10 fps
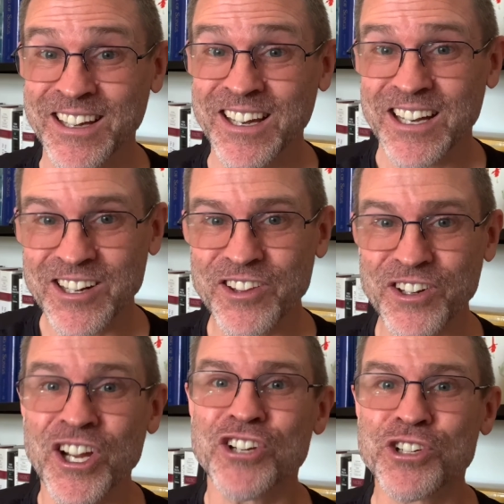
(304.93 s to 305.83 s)

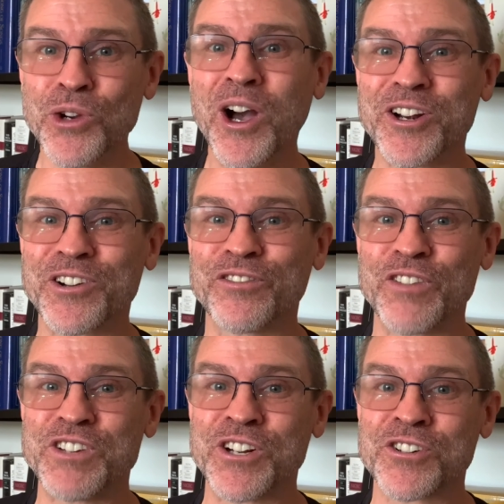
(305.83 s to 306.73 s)
Another
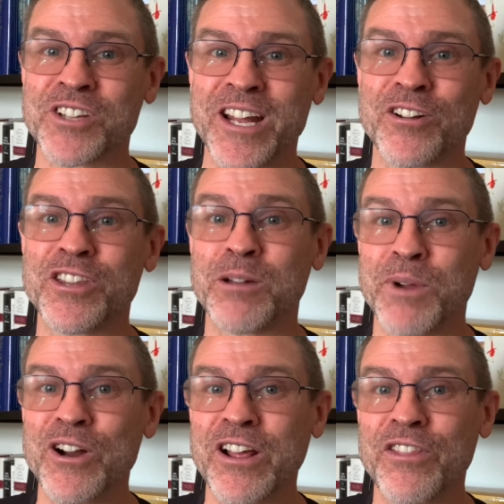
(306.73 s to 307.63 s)
250 years later, the
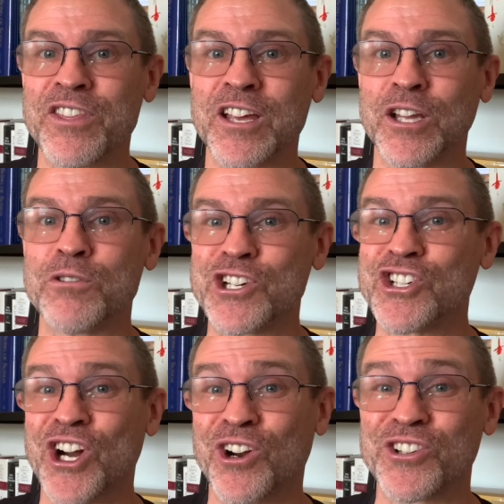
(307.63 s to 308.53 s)
American theologian
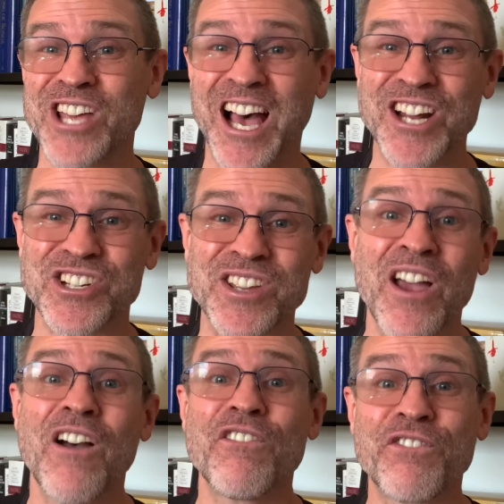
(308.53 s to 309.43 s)
Charles Hodges
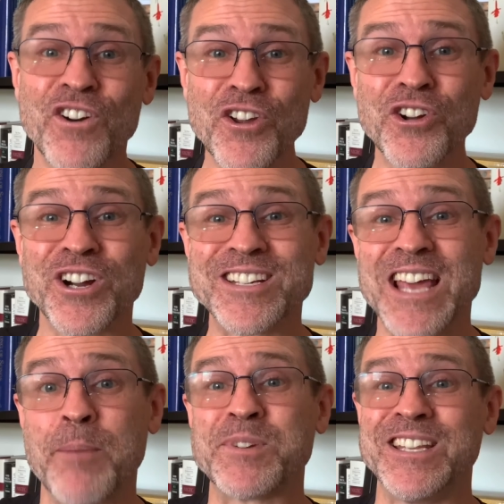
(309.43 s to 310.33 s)
further
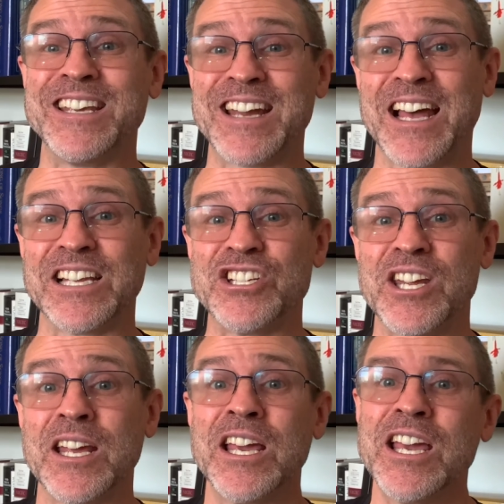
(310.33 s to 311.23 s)
adapted the analogy.